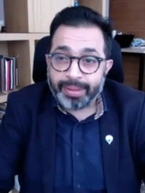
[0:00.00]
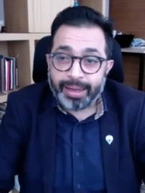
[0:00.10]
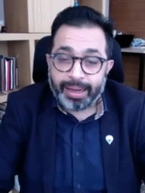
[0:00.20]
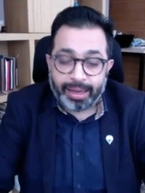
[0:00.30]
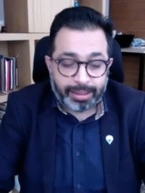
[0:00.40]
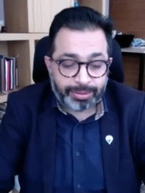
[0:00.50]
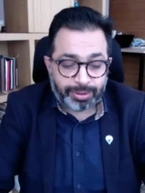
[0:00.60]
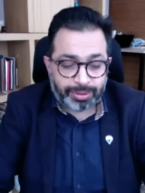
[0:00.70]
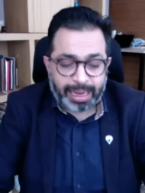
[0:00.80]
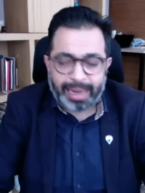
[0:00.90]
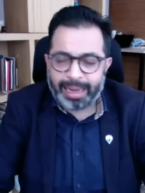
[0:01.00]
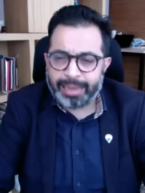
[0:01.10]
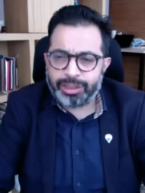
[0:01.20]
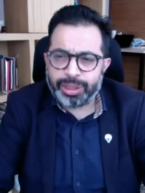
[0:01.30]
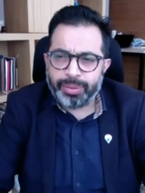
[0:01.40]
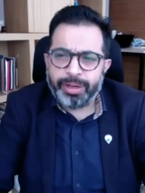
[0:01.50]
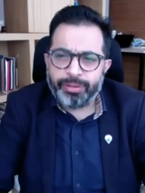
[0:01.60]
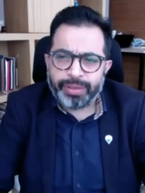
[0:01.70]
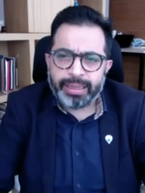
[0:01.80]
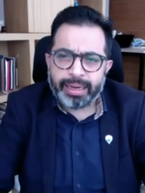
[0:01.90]
uh, I, I, generally
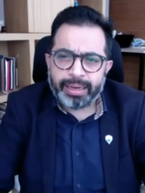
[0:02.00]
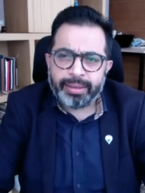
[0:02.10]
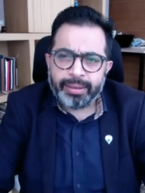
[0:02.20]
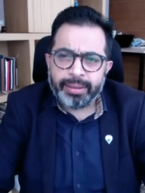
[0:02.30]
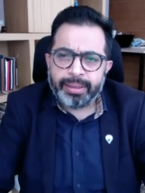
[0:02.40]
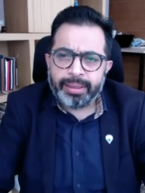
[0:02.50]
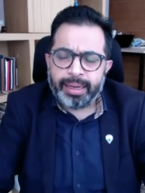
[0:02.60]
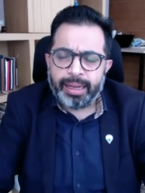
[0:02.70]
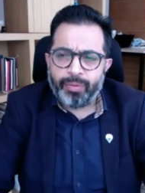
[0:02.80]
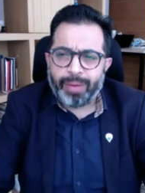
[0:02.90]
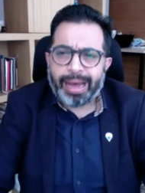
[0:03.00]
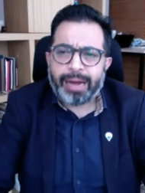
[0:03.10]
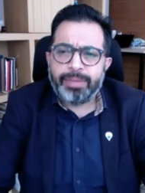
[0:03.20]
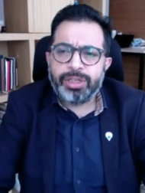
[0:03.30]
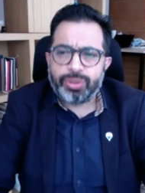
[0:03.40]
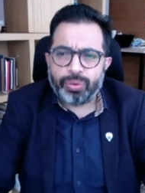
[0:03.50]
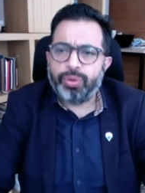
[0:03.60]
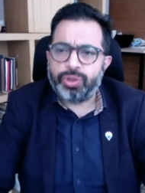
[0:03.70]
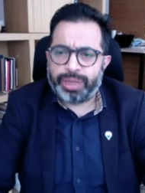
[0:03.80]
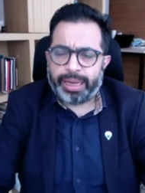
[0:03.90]
feel that environments are going
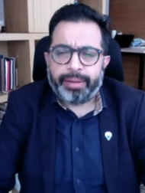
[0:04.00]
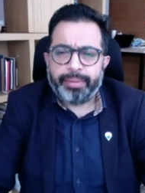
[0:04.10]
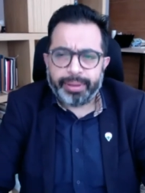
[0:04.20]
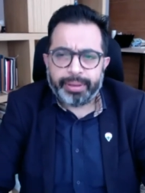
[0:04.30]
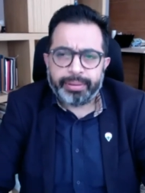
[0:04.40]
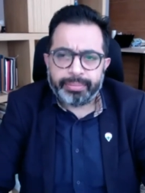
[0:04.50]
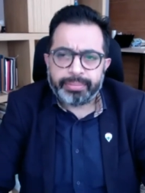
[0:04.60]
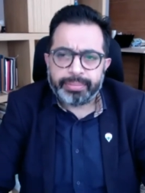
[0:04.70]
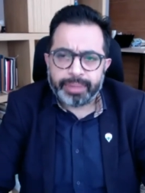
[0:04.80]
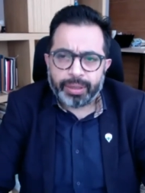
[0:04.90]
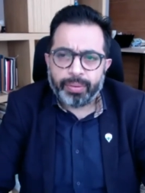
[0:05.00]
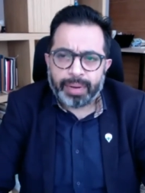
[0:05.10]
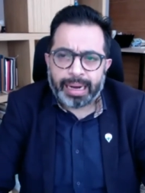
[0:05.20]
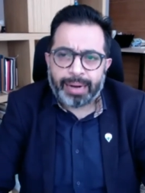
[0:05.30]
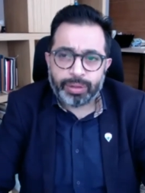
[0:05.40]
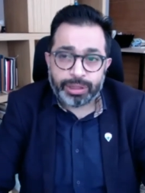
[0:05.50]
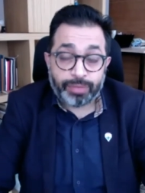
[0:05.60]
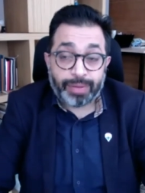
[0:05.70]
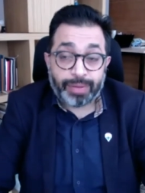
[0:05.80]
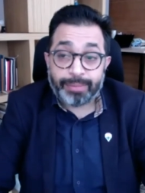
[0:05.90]
to stay. Uh, you know, how these
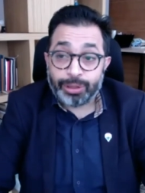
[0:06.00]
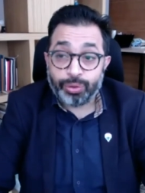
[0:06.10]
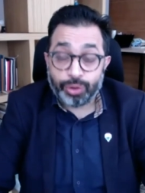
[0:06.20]
environments are going to